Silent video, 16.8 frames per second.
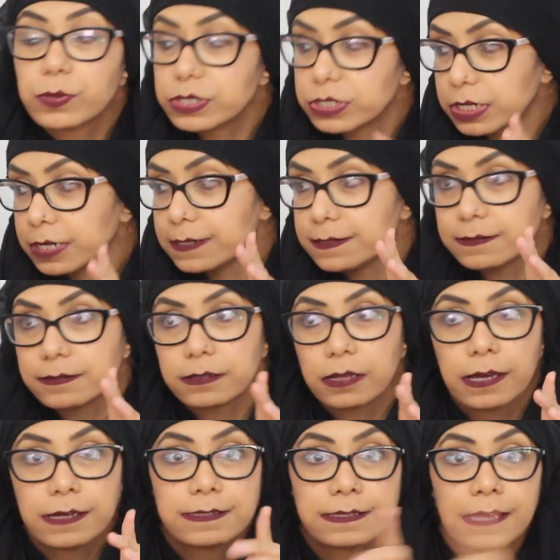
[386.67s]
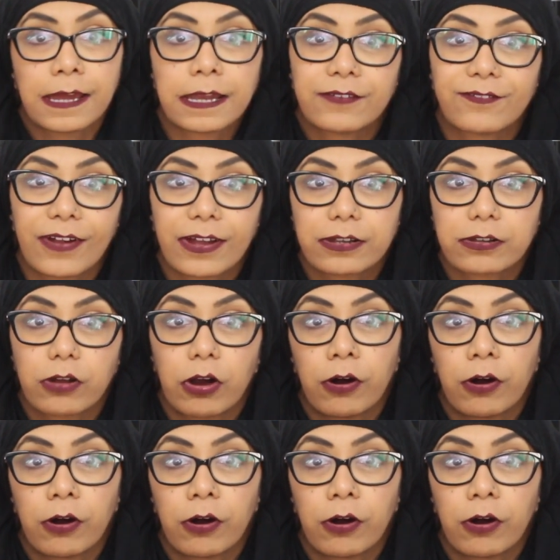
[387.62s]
which is a side effect